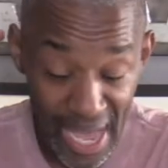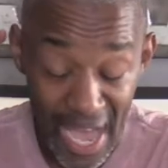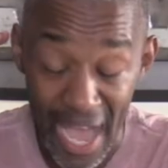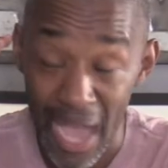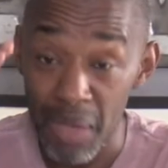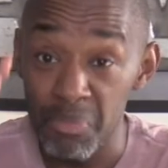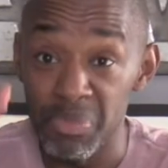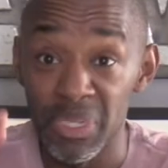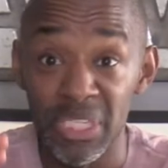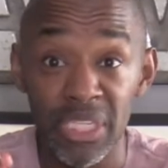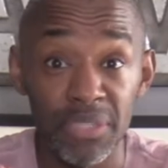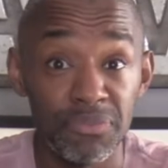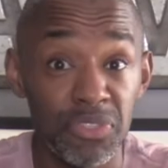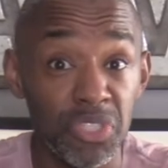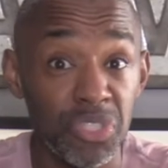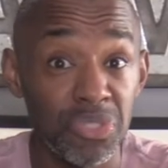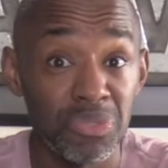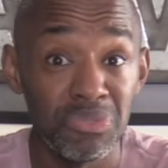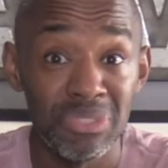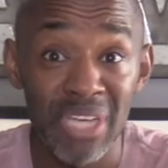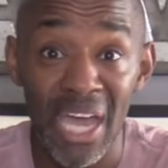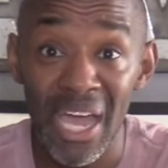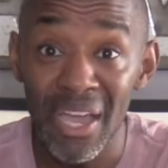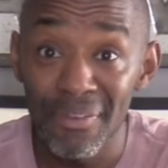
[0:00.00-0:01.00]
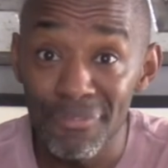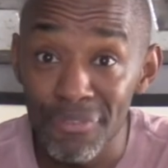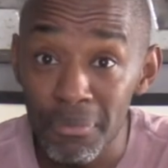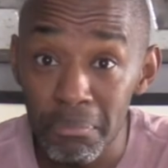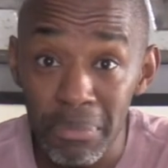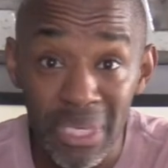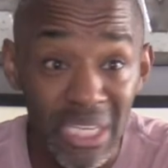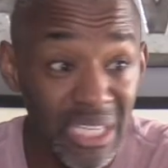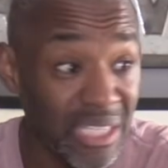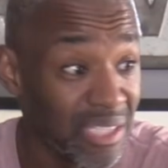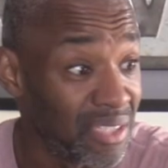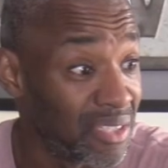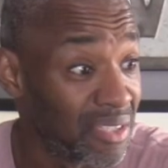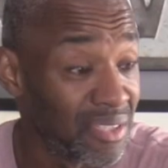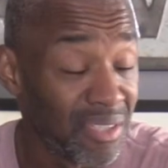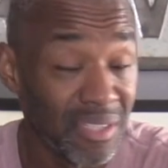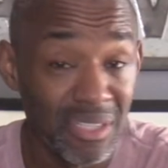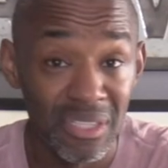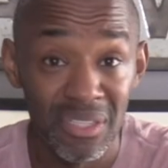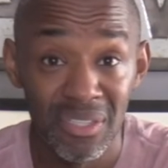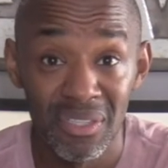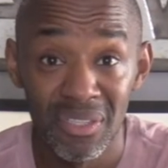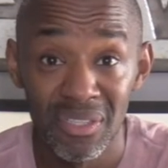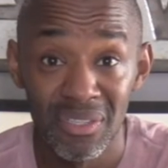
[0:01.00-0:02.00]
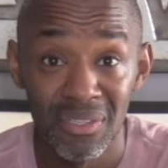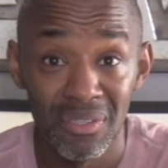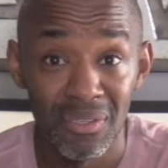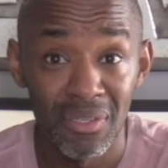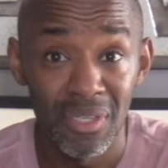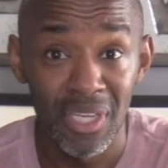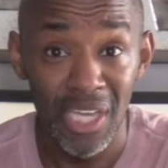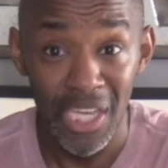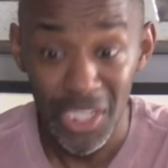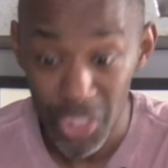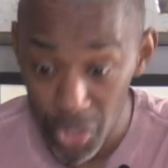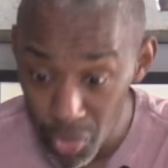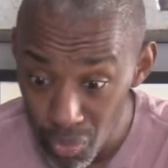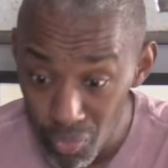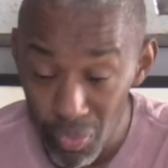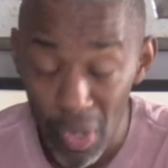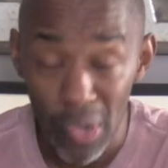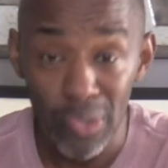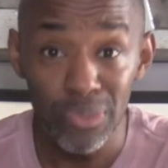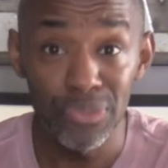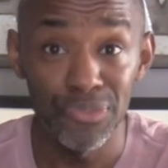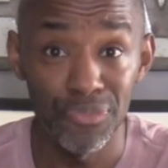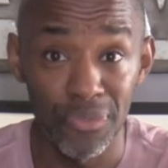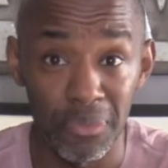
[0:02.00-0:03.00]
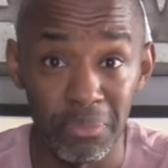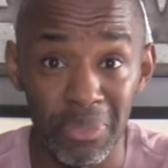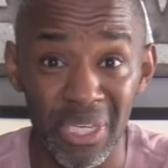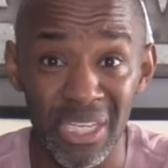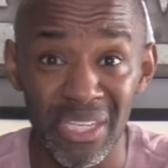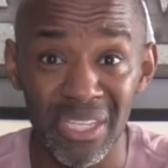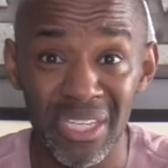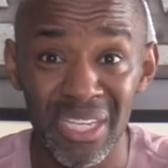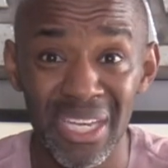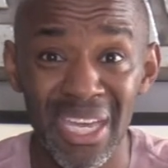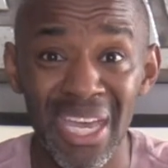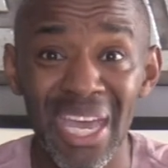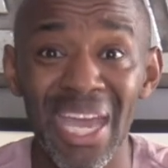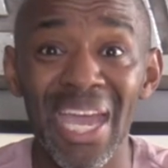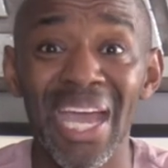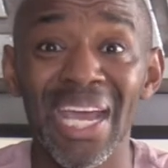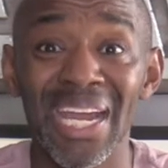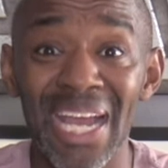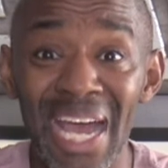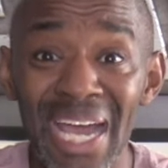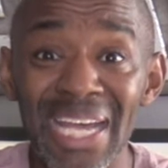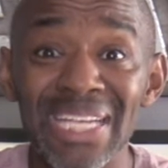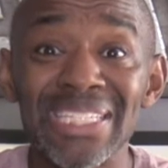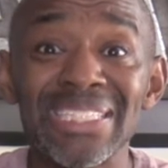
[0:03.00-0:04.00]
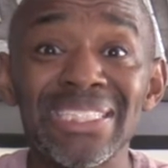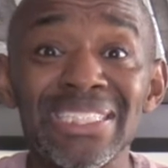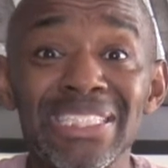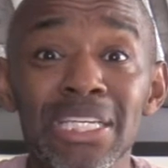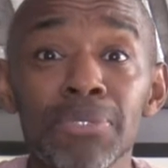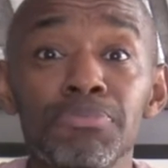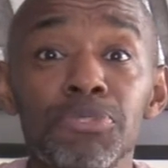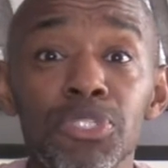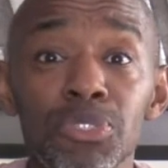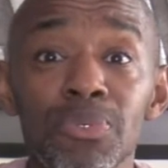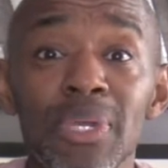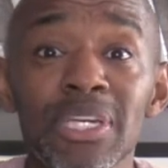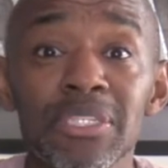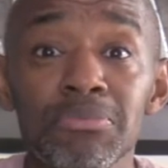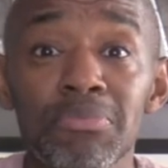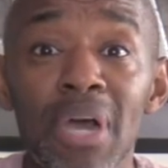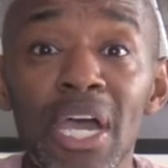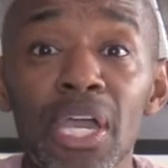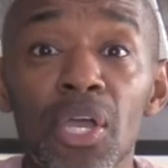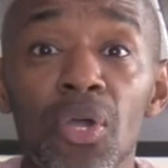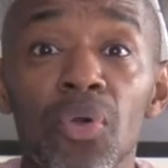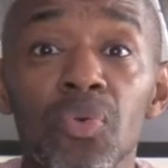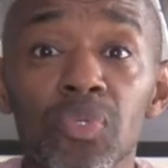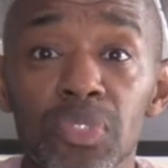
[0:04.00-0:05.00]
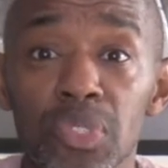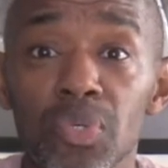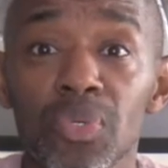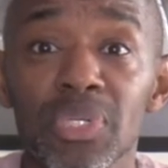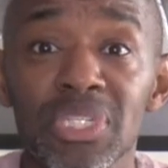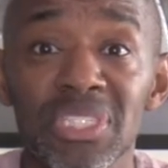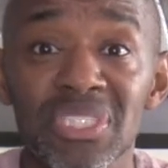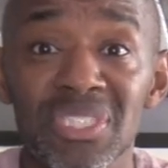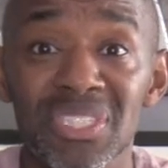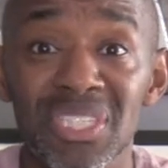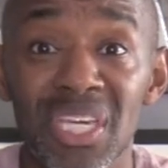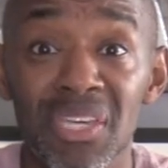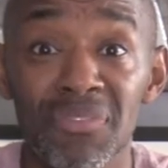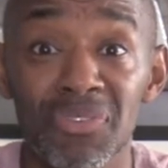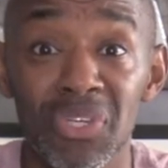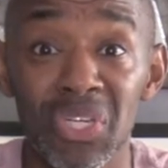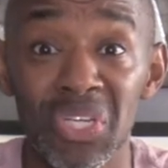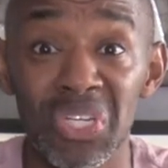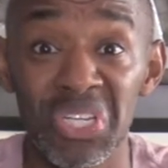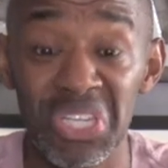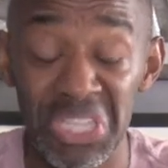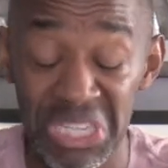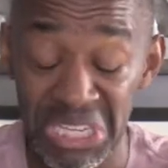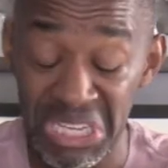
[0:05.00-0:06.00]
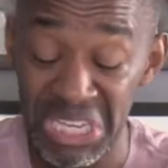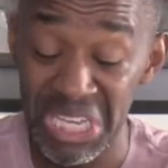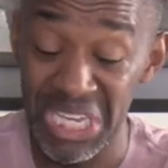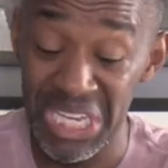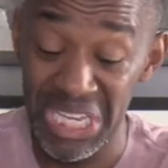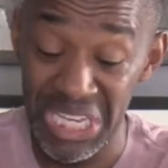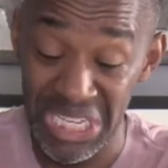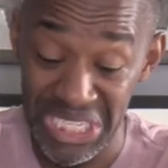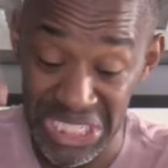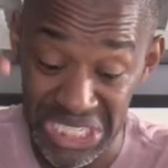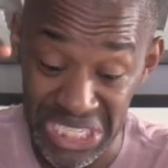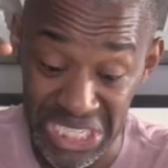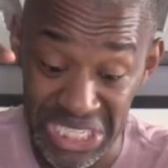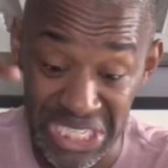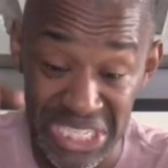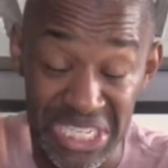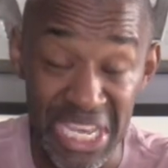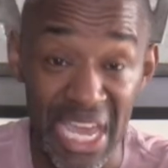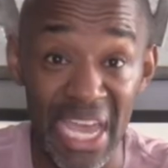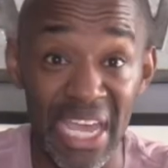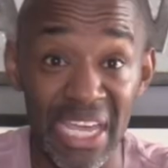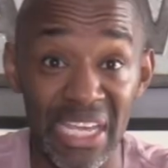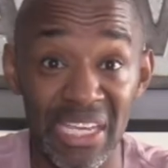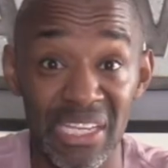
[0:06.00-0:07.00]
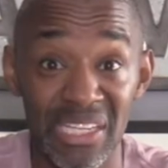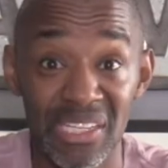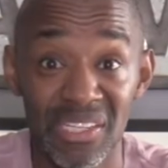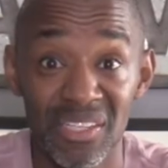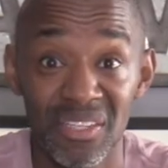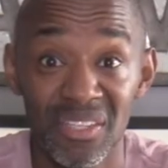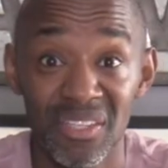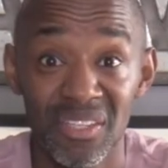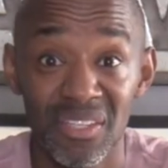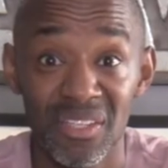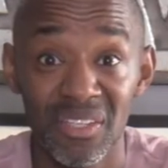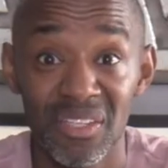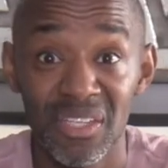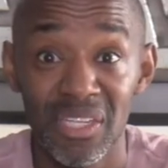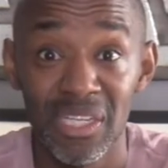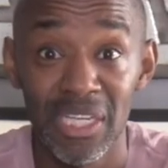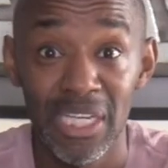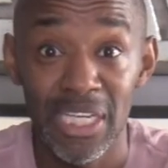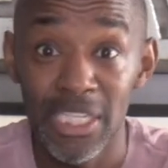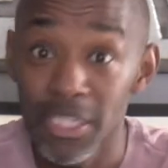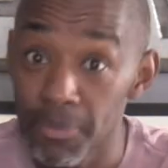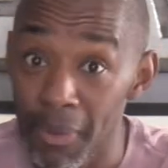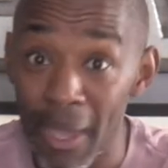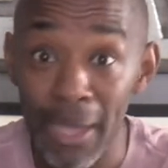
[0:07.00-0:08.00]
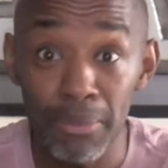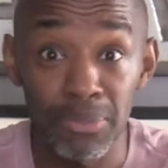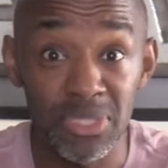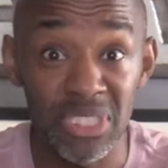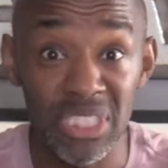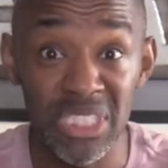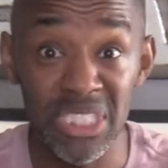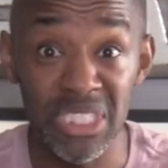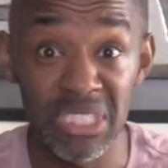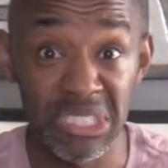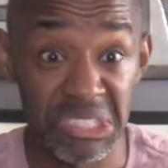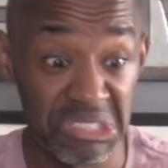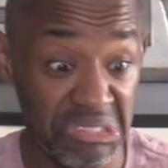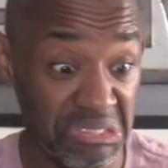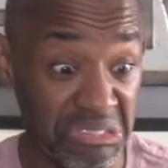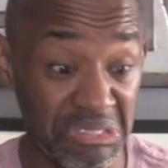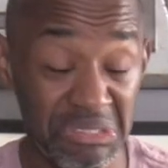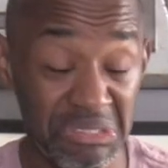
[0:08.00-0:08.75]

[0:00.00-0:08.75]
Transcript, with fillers: I believe that you died for me and you rose for me, and I accept you as my own Lord and Savior today. And the Bible says